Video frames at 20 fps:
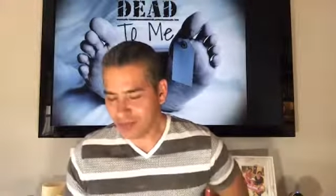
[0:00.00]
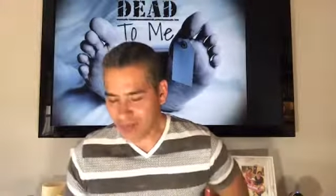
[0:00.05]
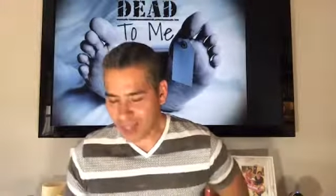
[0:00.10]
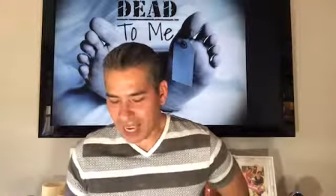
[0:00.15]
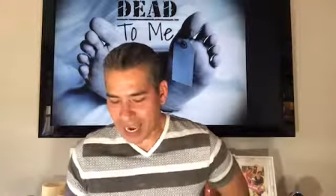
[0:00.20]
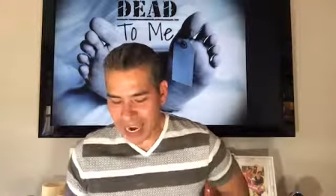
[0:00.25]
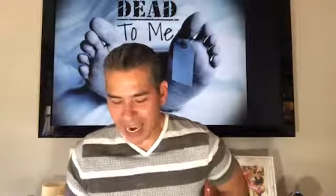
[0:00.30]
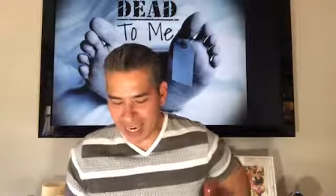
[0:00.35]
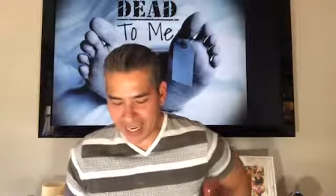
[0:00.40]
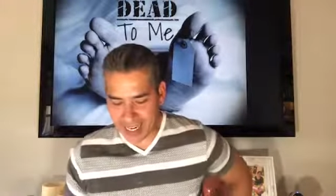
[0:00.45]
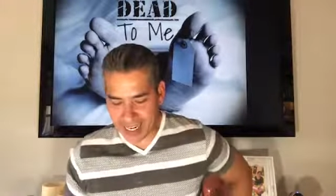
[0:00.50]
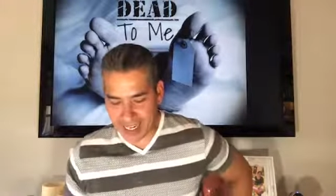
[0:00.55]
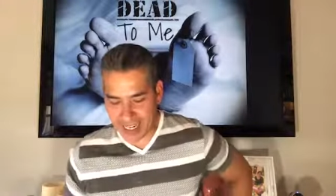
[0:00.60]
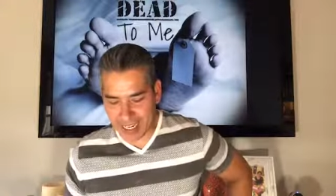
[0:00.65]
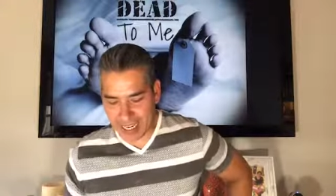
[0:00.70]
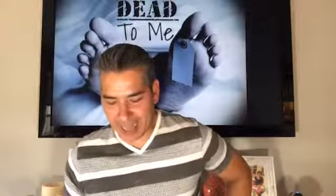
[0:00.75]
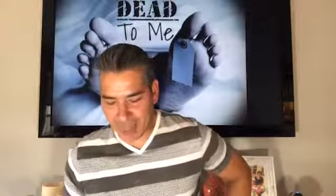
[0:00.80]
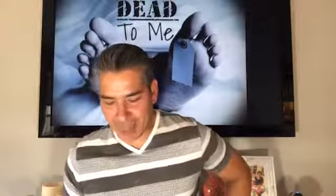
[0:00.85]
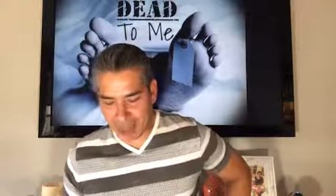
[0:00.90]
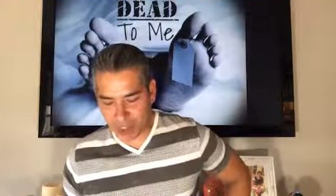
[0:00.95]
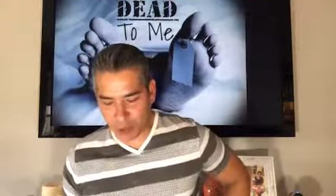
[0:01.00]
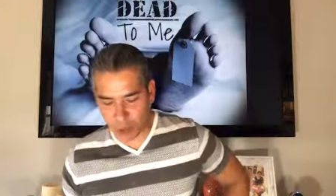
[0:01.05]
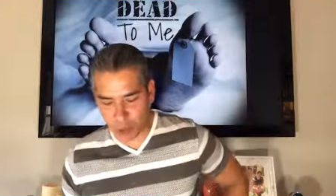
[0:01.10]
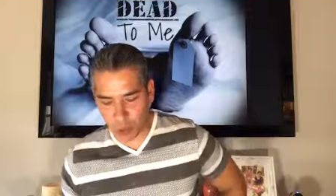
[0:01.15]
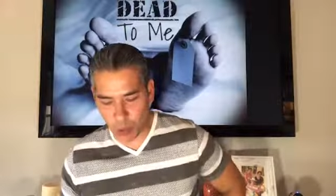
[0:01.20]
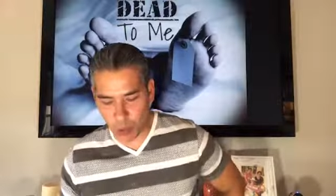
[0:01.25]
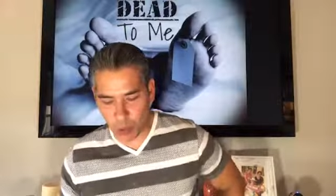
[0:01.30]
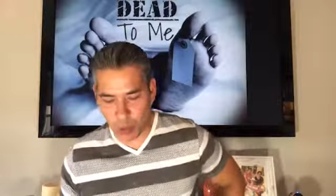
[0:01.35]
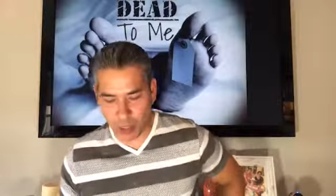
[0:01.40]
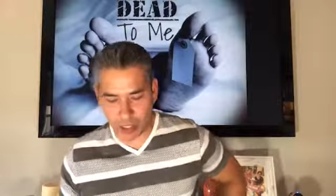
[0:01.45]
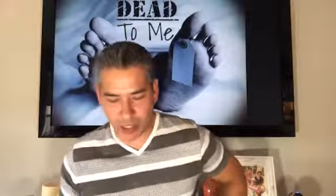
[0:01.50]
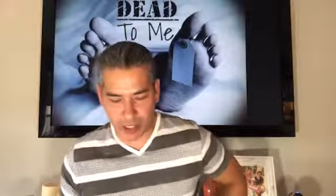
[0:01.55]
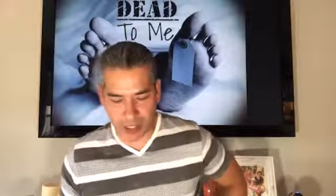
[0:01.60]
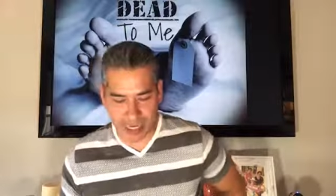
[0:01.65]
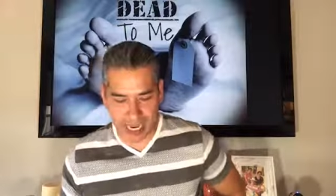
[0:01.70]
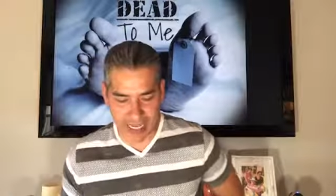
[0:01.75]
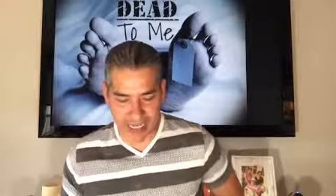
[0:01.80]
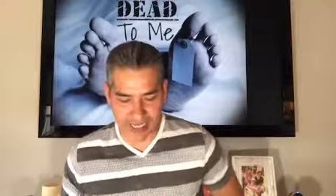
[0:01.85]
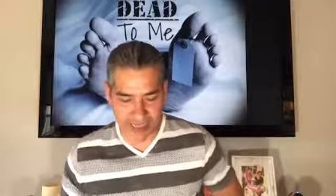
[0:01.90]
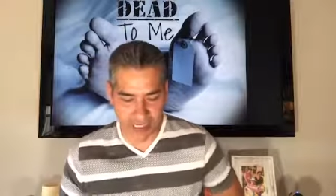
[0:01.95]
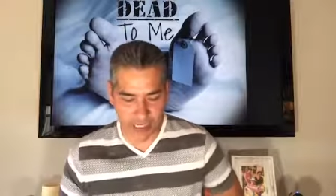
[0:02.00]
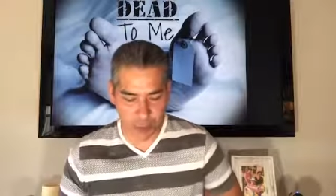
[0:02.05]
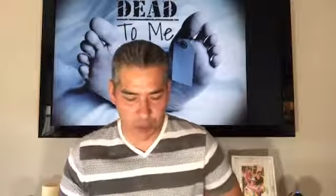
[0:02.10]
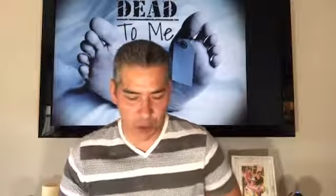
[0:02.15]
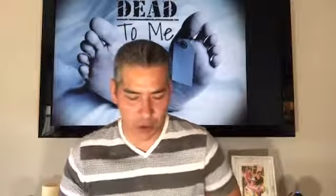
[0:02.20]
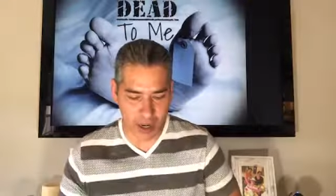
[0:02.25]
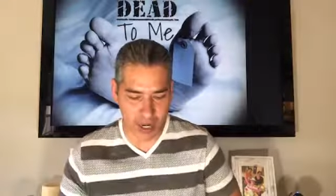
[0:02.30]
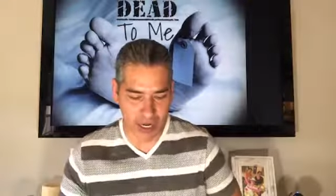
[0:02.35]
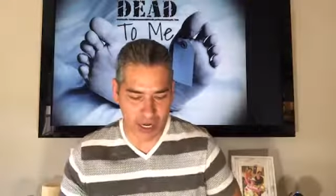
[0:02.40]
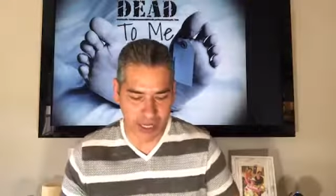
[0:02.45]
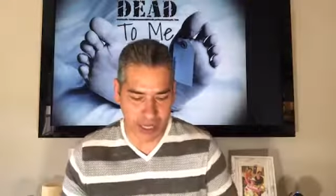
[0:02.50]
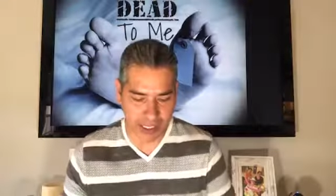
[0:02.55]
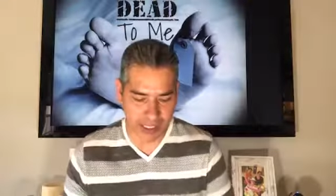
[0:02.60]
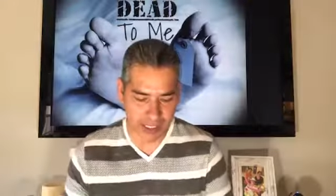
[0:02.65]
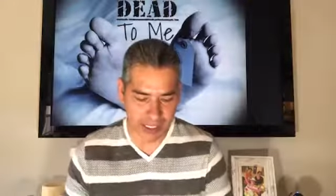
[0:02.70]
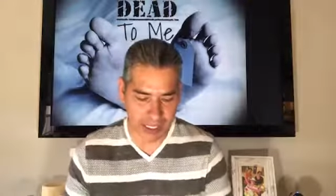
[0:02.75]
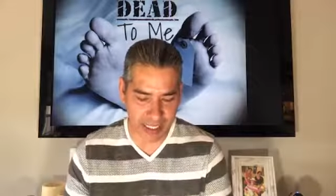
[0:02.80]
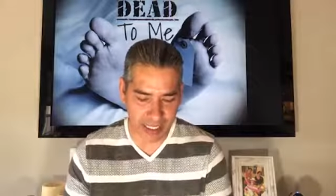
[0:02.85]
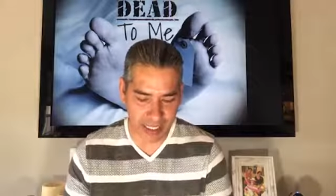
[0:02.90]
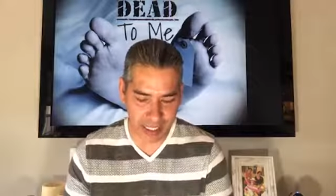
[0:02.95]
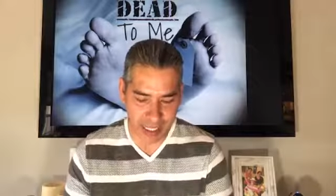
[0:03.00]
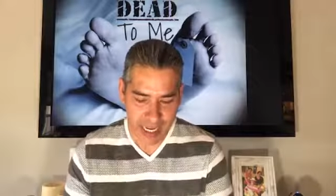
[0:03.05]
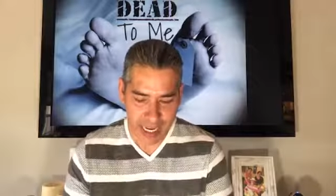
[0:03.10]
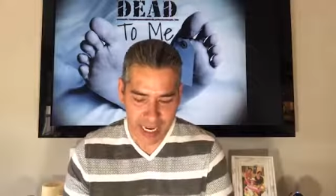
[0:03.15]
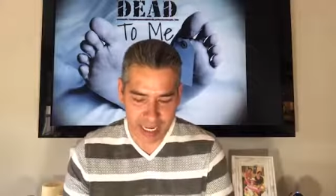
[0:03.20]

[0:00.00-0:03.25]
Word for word: and uh, and that's what we want to look at this morning, and that's uh,